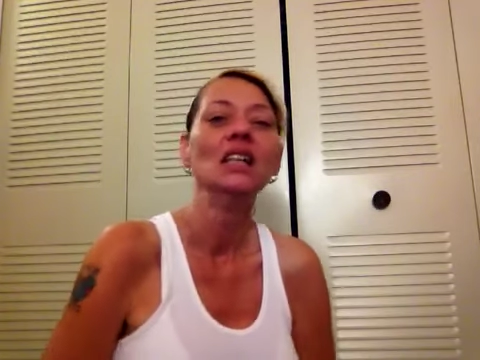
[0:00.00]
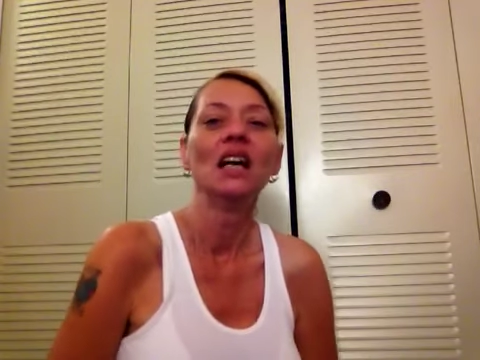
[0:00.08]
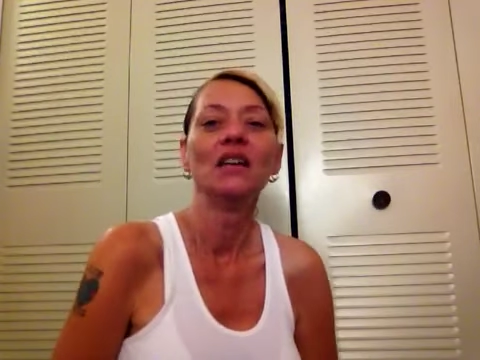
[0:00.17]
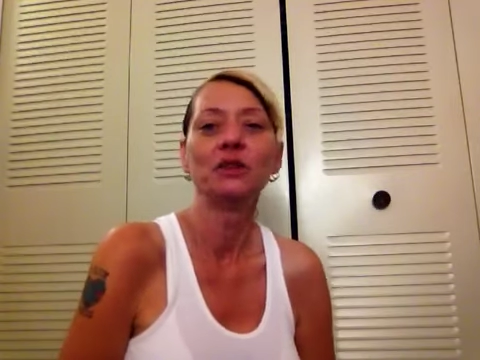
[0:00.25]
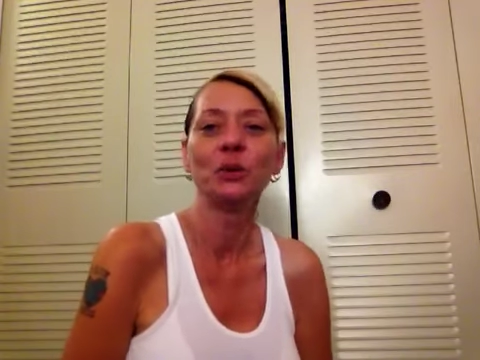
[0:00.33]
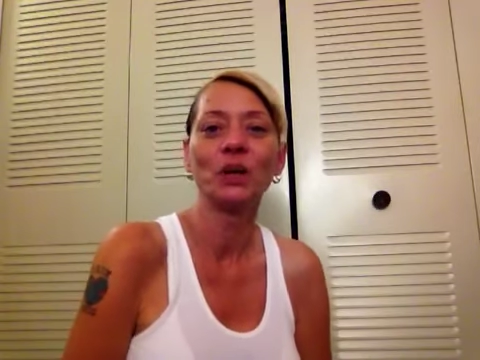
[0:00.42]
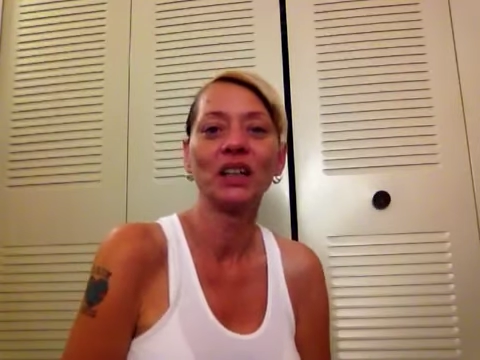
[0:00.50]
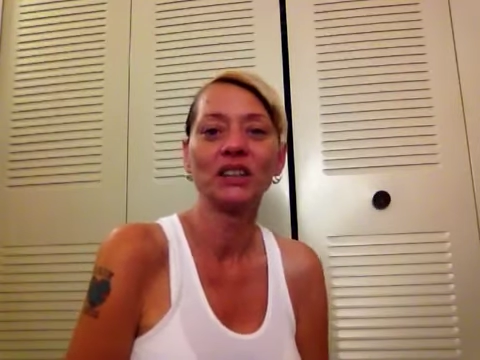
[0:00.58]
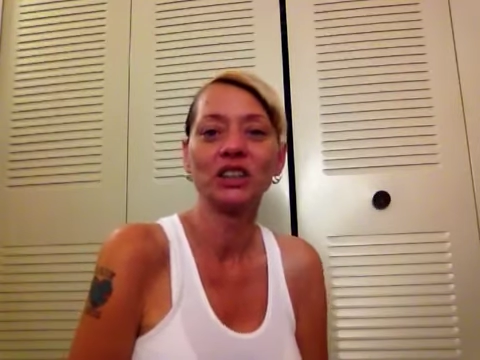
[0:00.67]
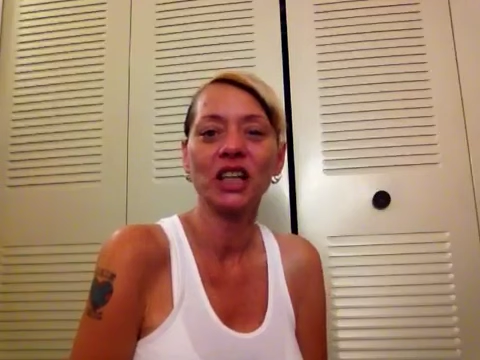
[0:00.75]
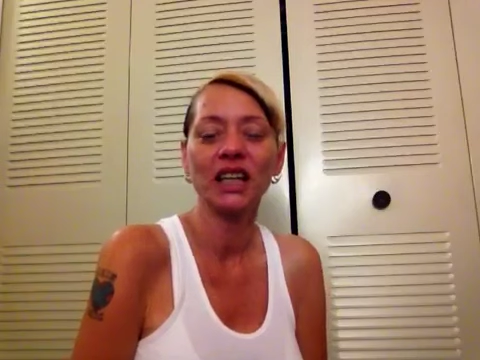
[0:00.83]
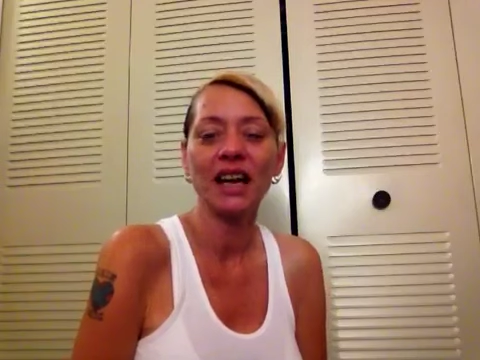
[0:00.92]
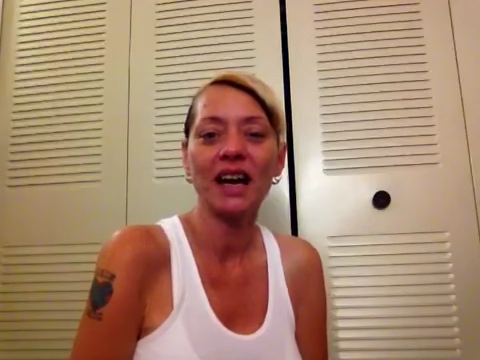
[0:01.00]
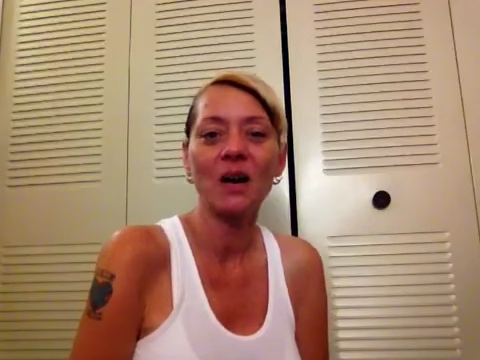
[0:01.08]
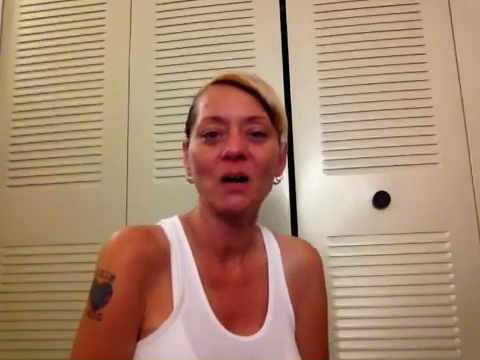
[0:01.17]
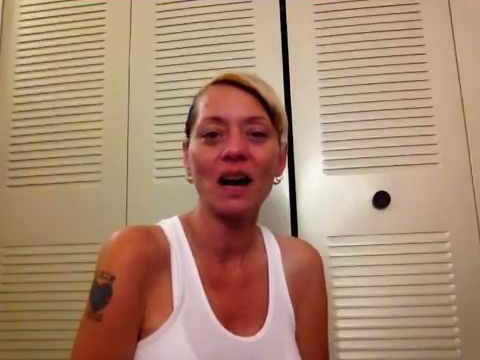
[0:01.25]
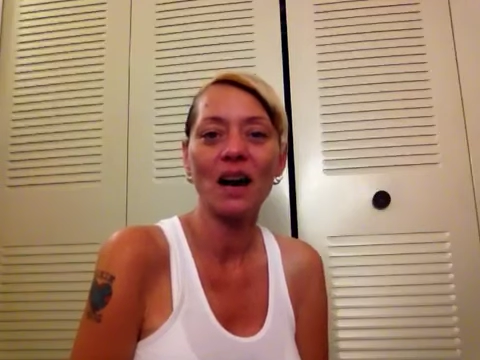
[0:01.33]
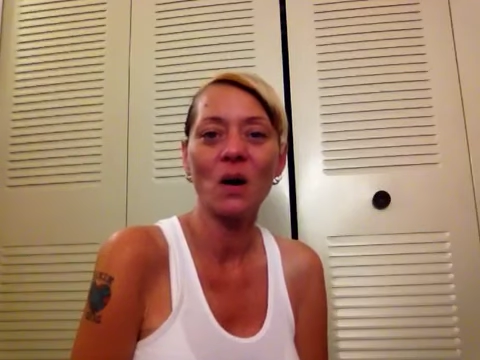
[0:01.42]
If you want to check
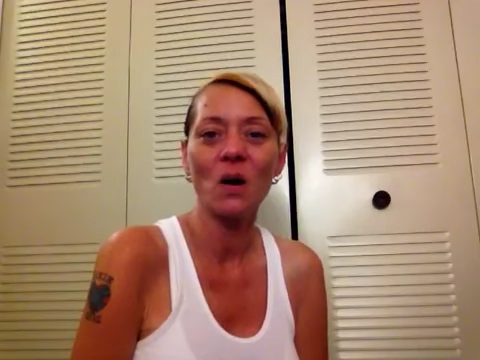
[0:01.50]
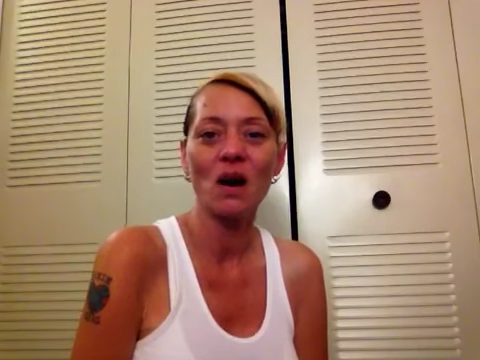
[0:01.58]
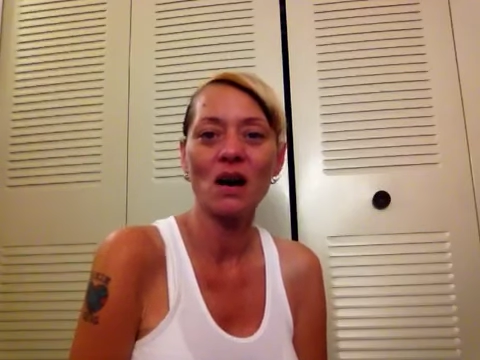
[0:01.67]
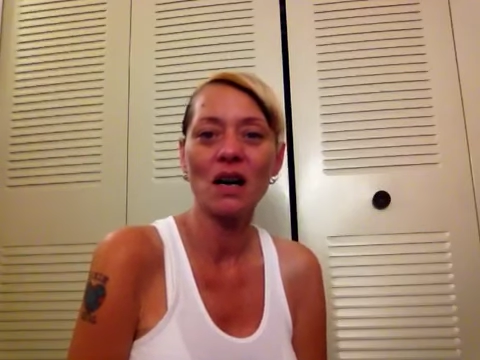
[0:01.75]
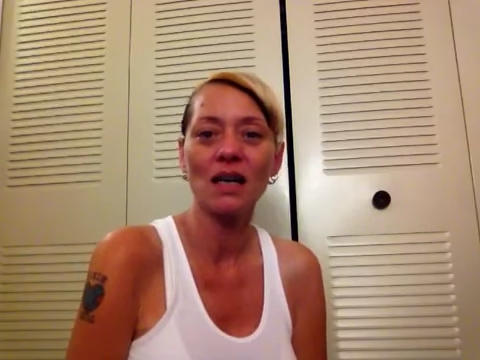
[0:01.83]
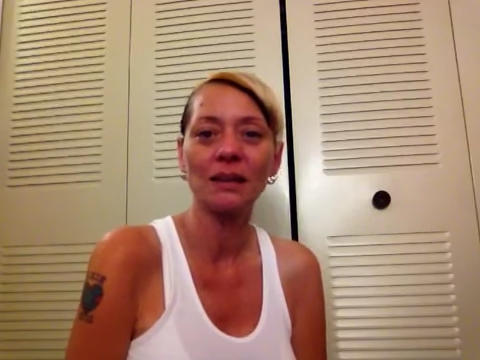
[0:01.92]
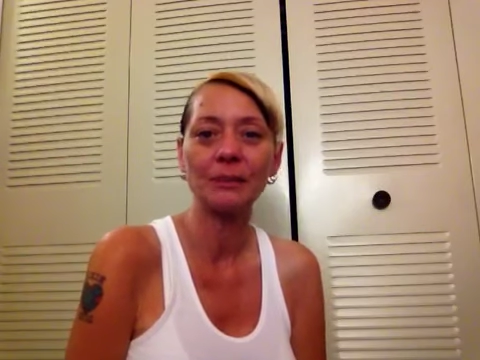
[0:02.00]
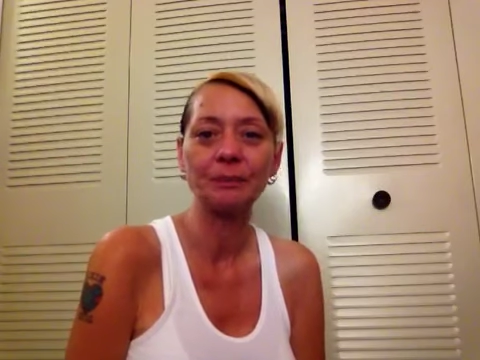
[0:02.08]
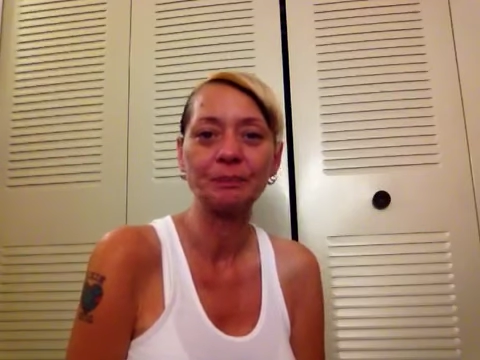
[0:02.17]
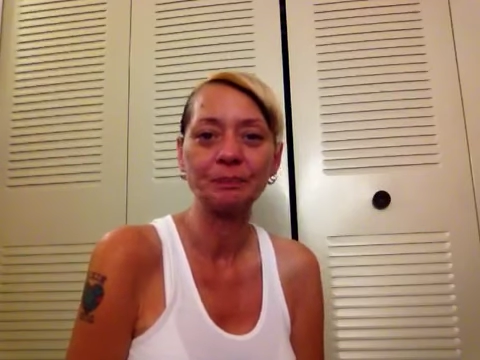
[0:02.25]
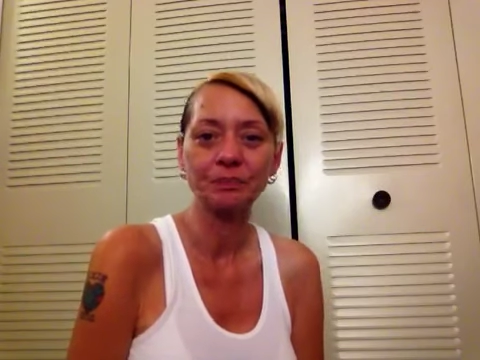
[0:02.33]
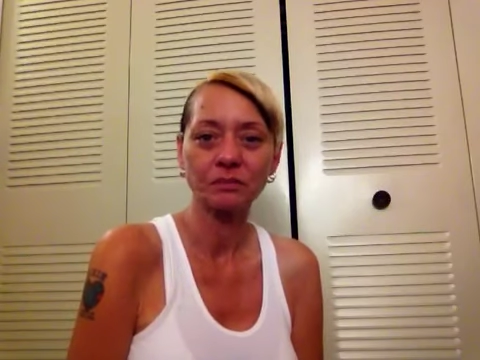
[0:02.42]
out our um,